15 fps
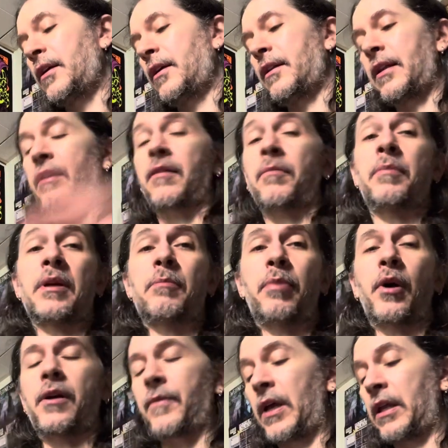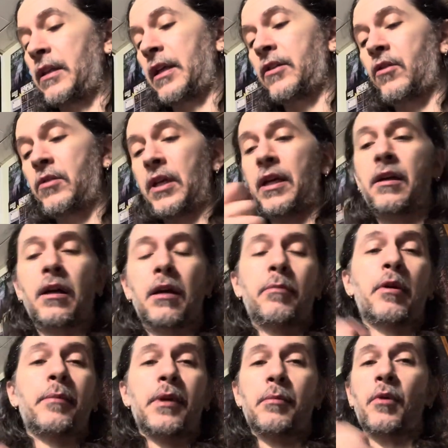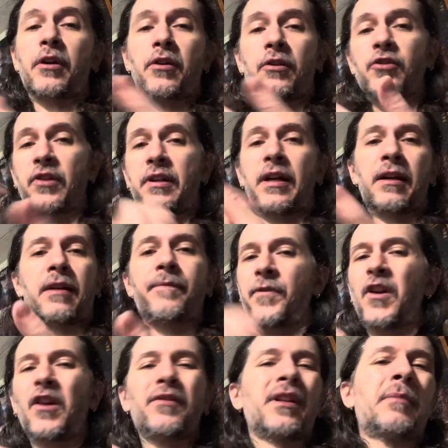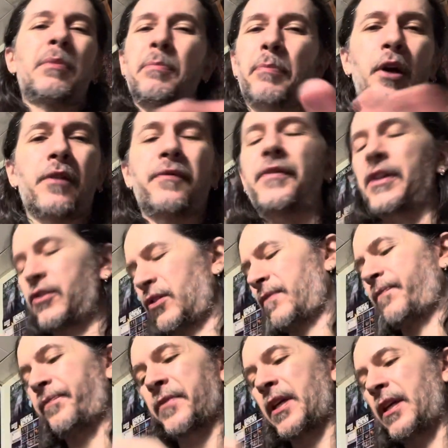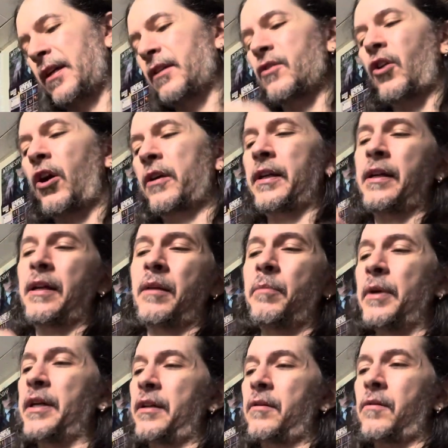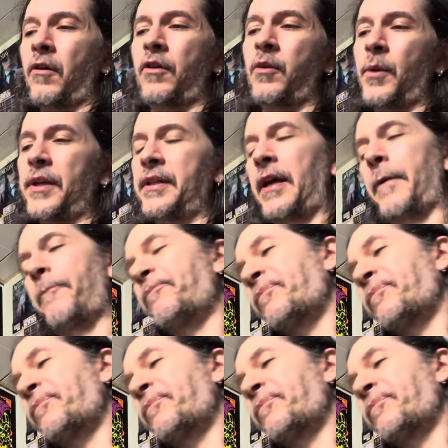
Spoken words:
That's a big part. And then you take a permanent marker and just you don't have to get it perfect, just darken it a bit all the way down.